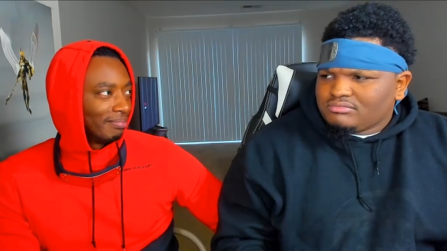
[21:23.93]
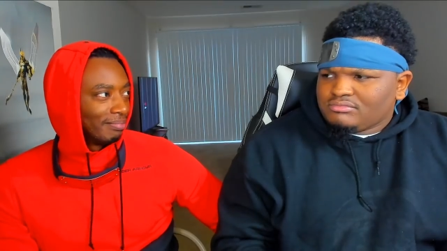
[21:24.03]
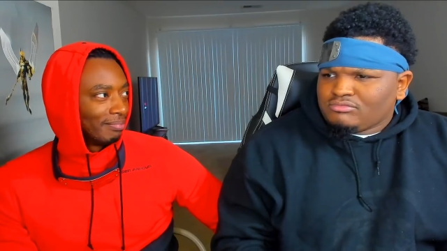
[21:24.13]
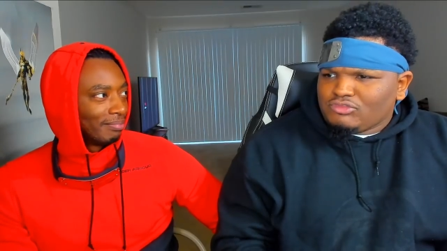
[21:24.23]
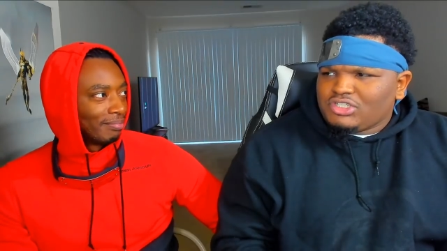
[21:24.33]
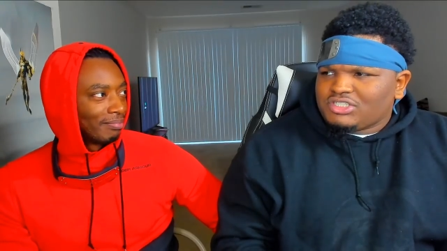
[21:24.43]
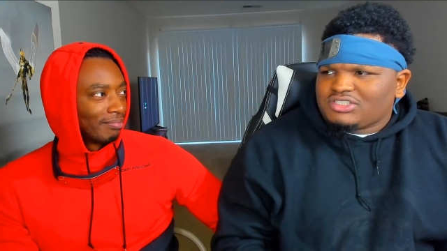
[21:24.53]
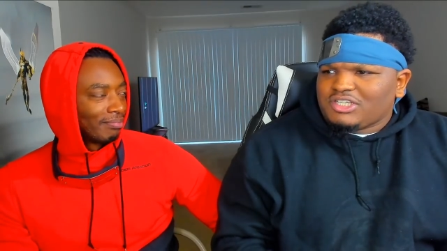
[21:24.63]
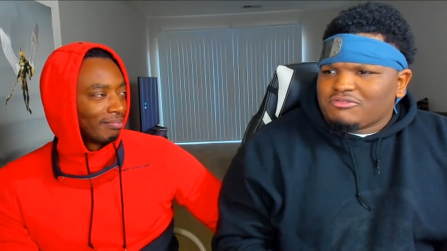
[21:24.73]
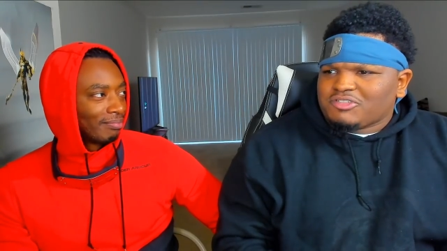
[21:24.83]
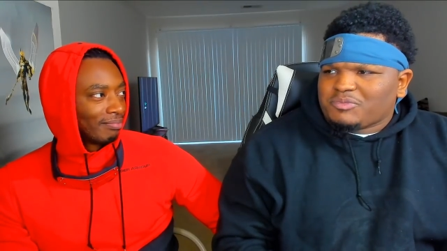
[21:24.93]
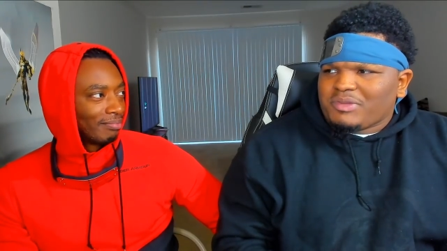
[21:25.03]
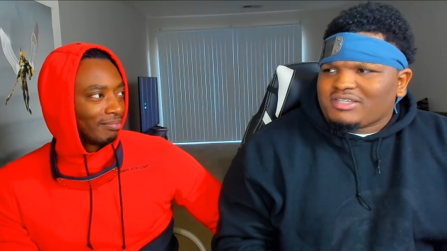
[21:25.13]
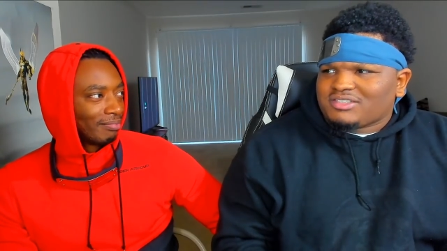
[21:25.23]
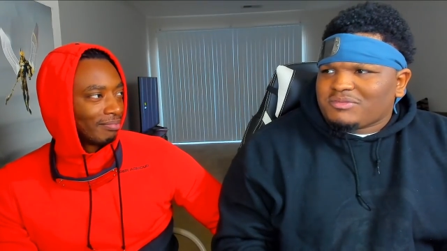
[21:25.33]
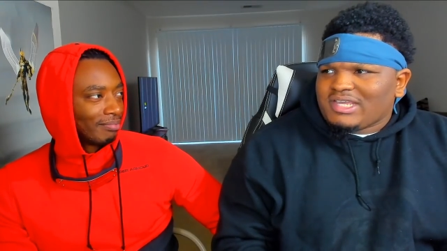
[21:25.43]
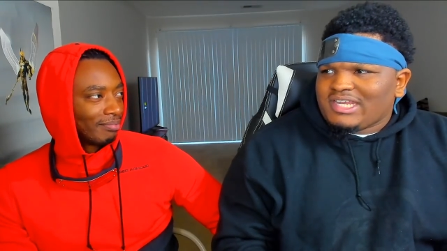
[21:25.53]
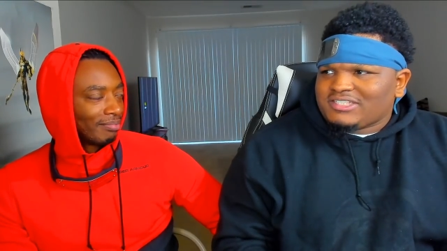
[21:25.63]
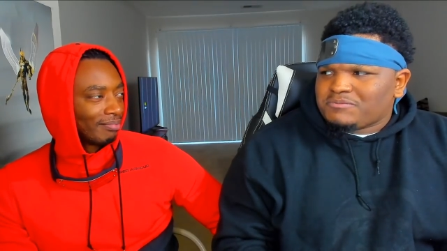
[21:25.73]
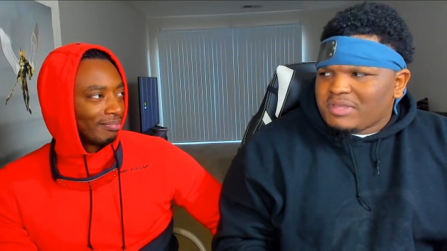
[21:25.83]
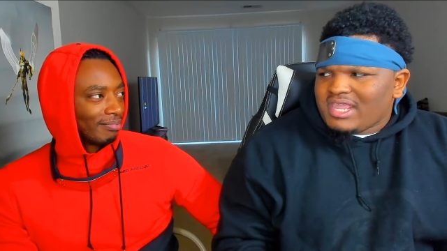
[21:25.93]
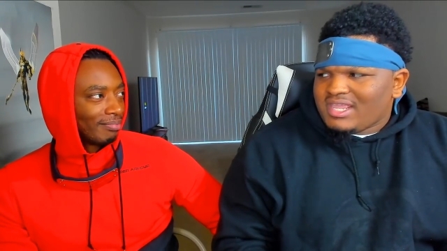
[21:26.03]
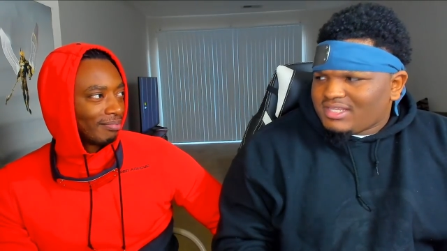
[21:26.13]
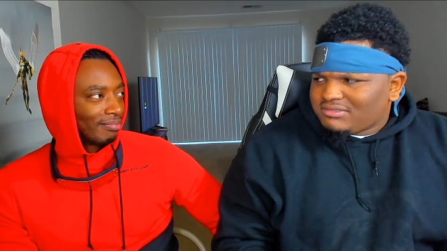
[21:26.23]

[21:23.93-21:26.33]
Speaker 1: You can still respect somebody that's bad.